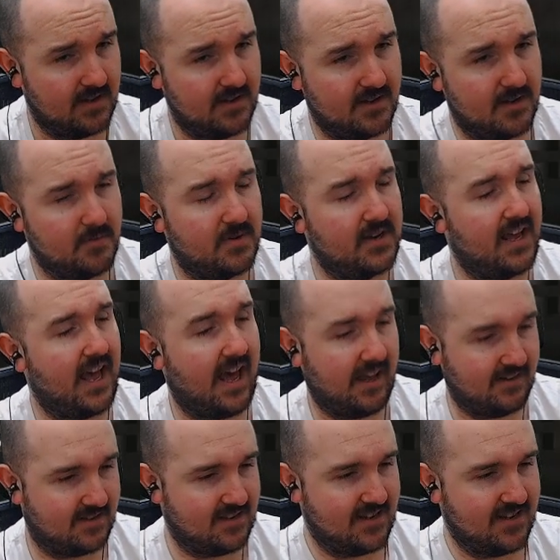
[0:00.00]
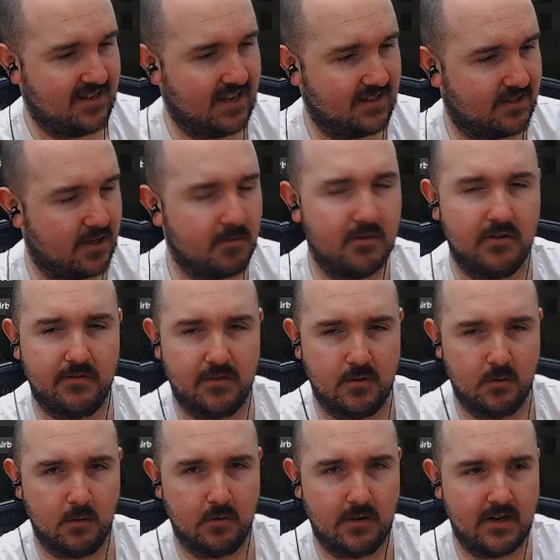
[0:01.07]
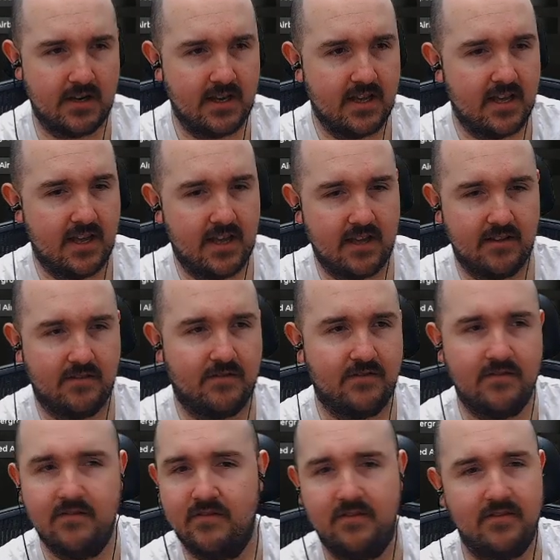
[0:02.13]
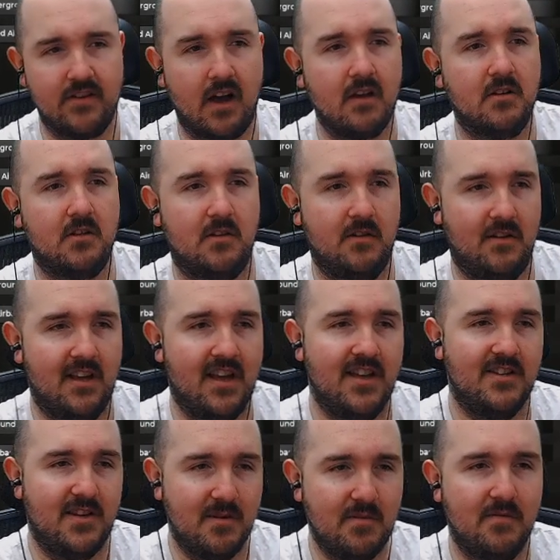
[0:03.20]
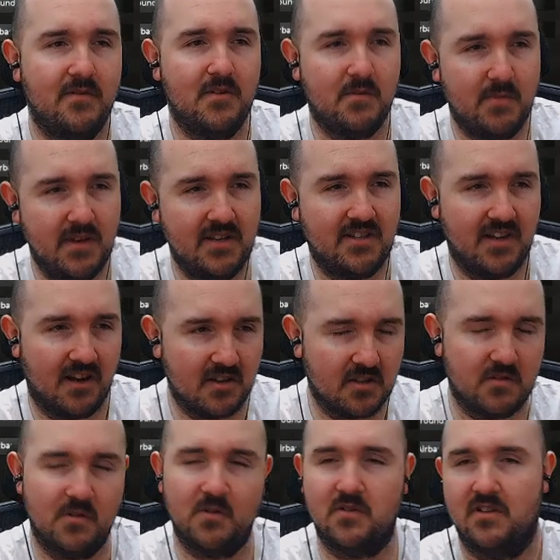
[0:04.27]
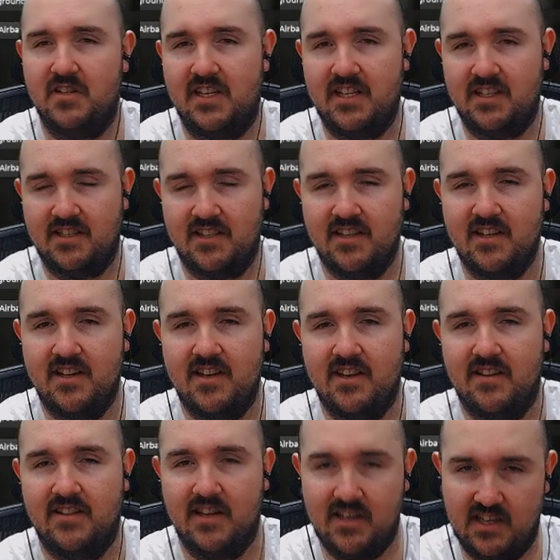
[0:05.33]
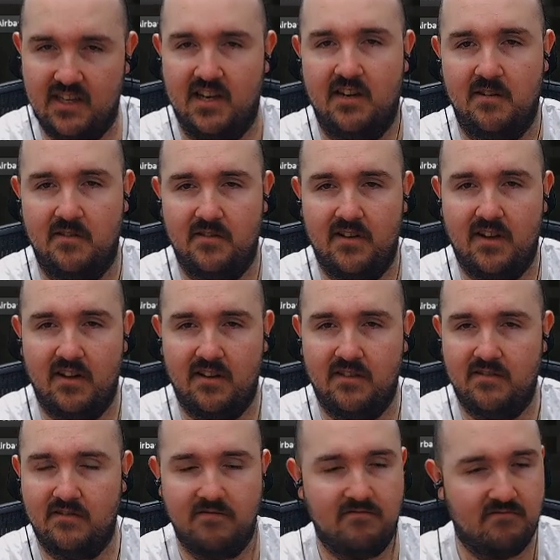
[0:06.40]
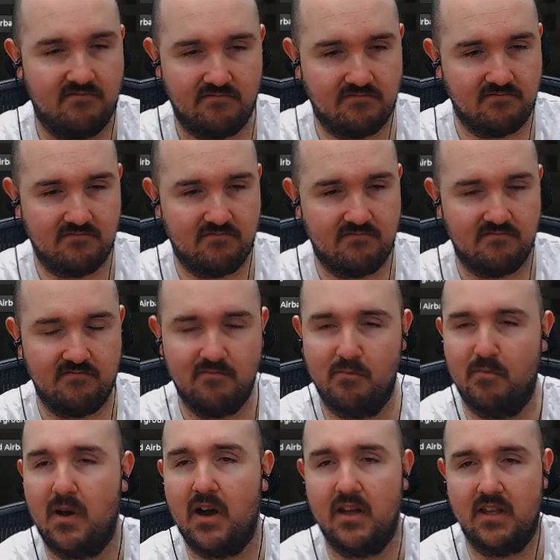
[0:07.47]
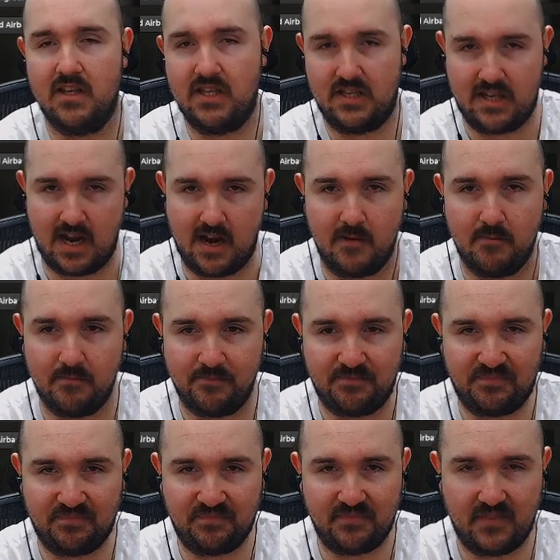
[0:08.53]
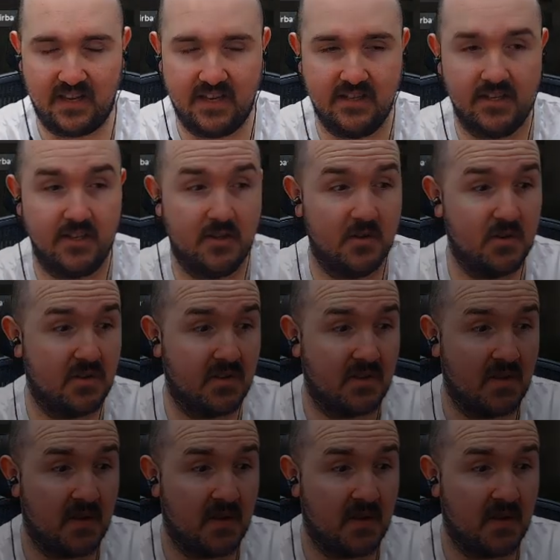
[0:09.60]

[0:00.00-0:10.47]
Tip of the hat. Yes, tip of the fedora. Uh, task. Tip of the spear. Task Force Elite. There you go. Uh, buy this game. Is it good?